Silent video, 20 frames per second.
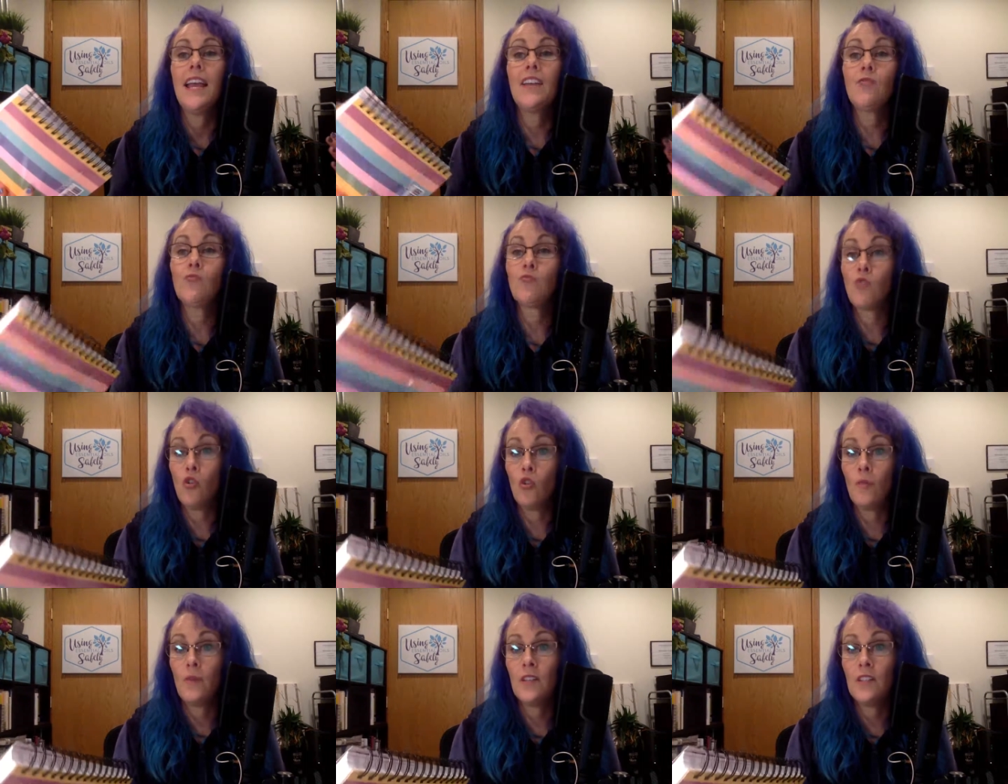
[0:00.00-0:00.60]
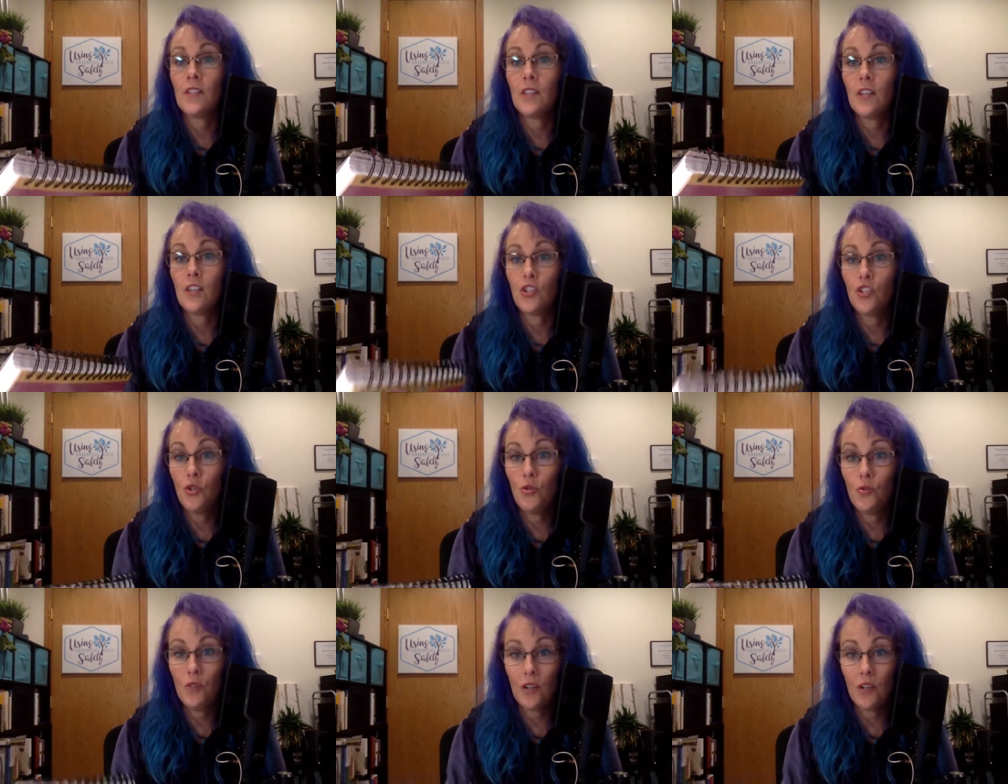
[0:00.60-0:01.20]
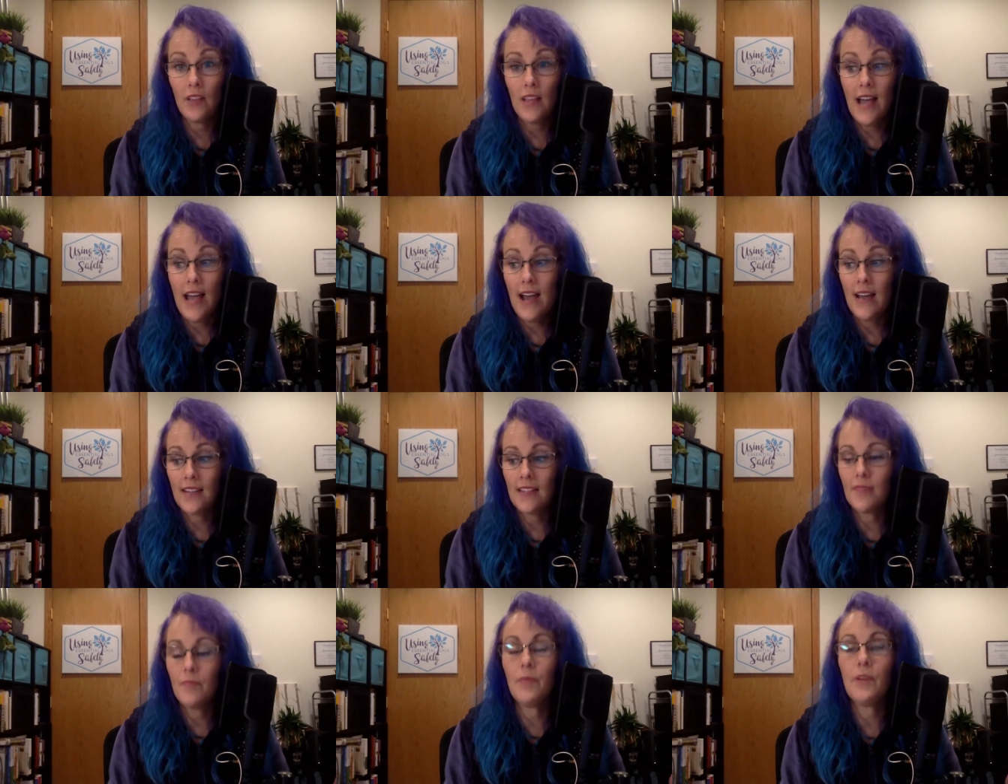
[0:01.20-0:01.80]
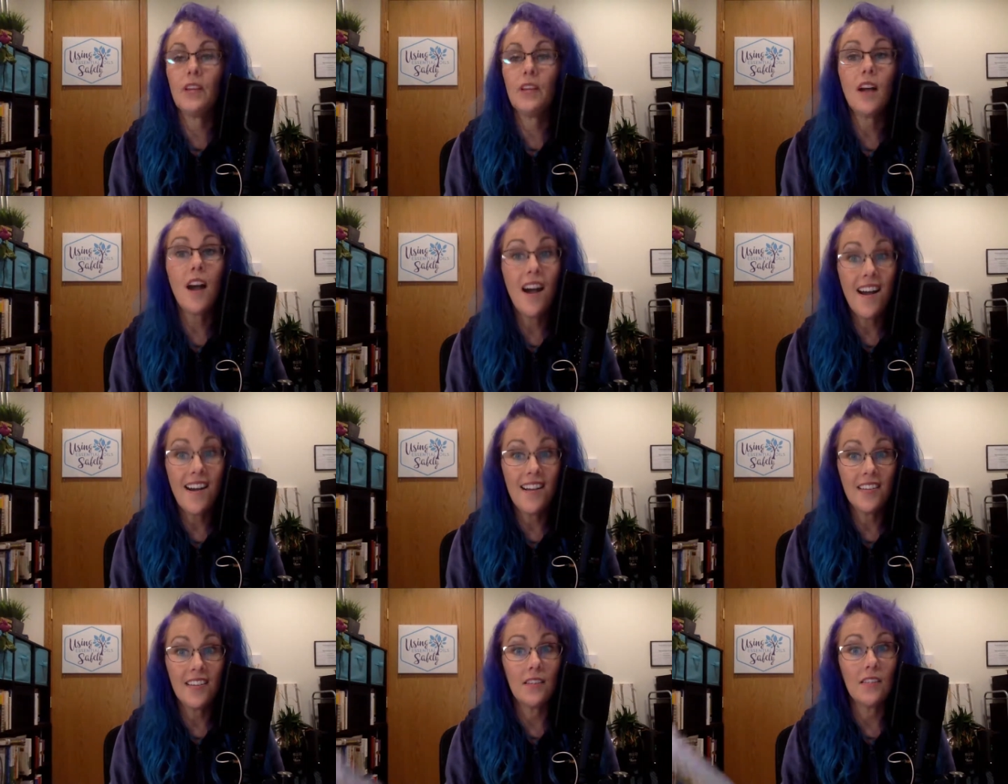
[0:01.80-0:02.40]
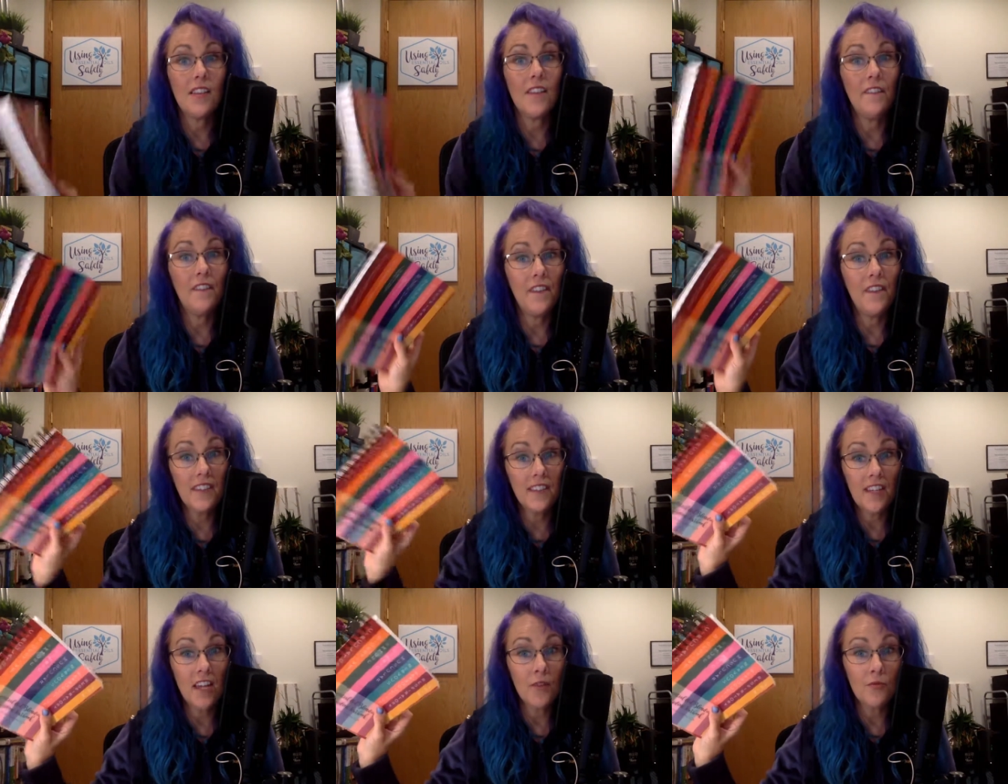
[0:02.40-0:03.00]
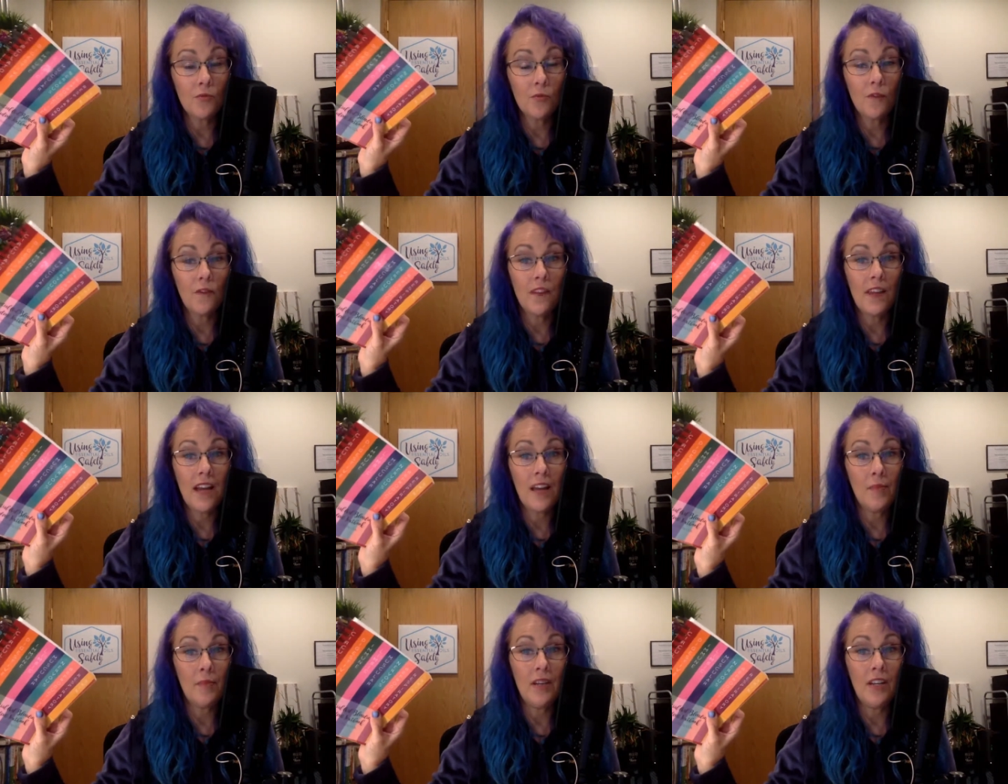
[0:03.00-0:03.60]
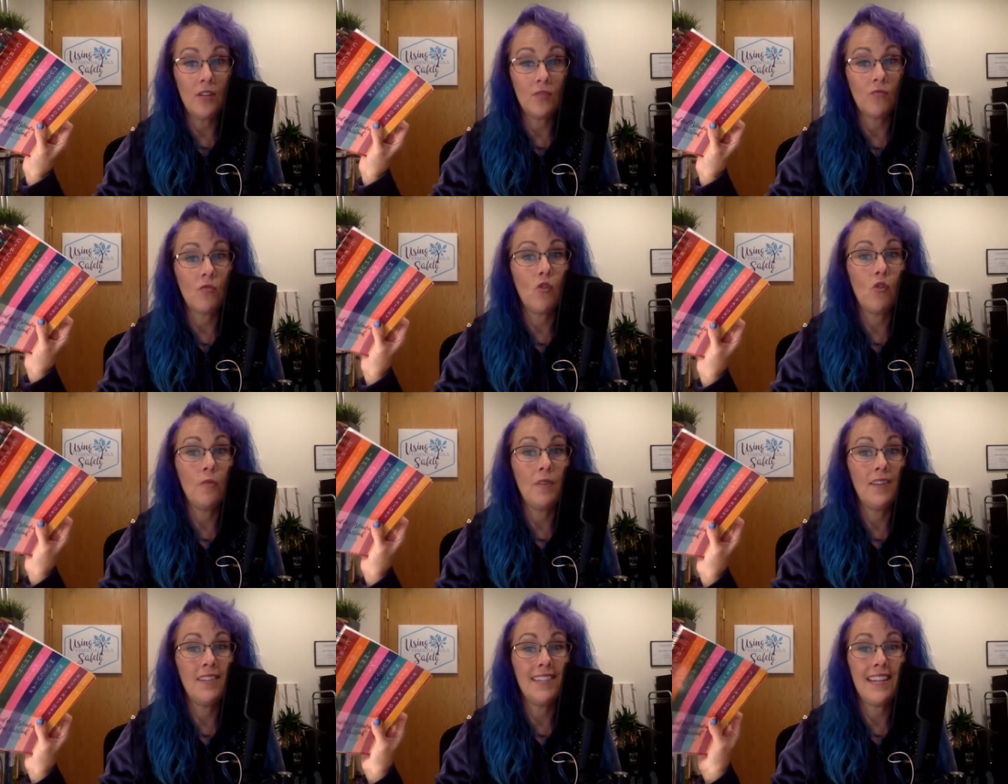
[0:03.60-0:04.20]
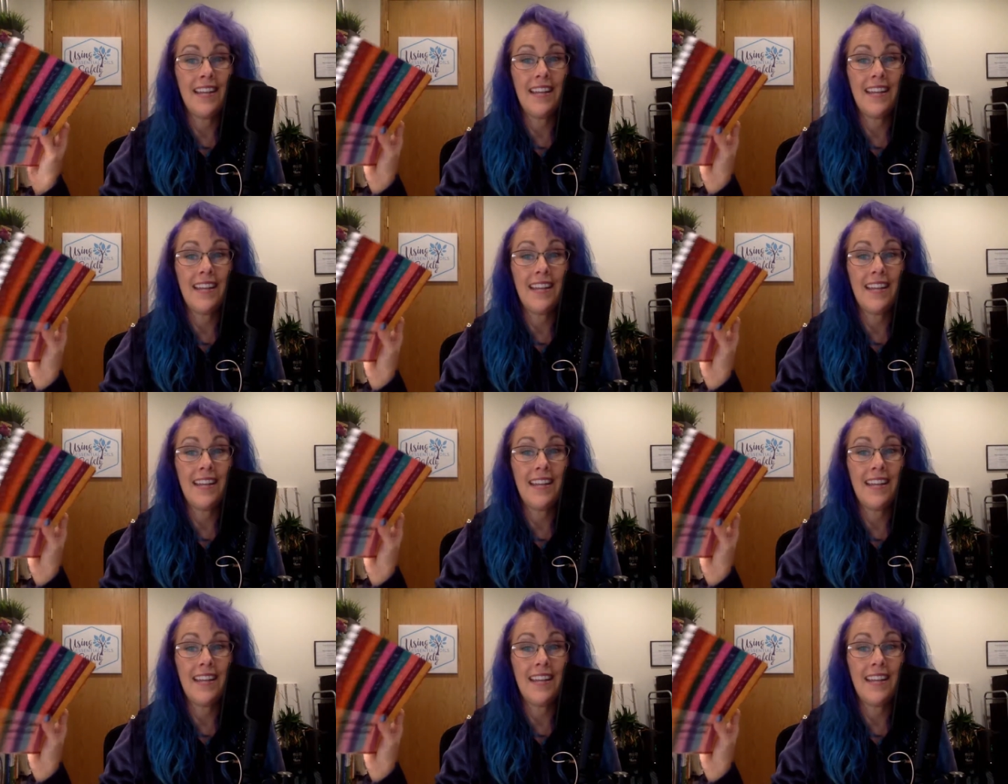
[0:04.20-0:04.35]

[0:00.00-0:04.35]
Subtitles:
enrollment to the class because this comes with VIP enrollment,